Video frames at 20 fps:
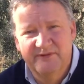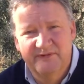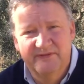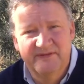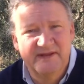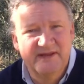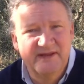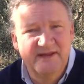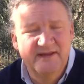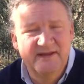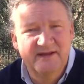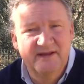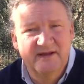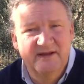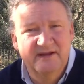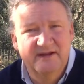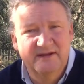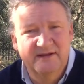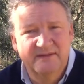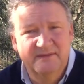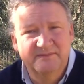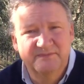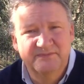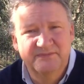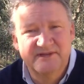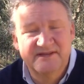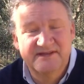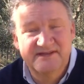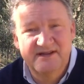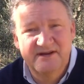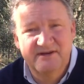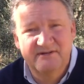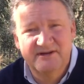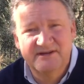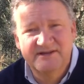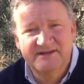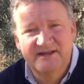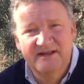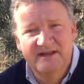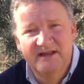of the um, the
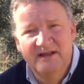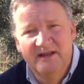series,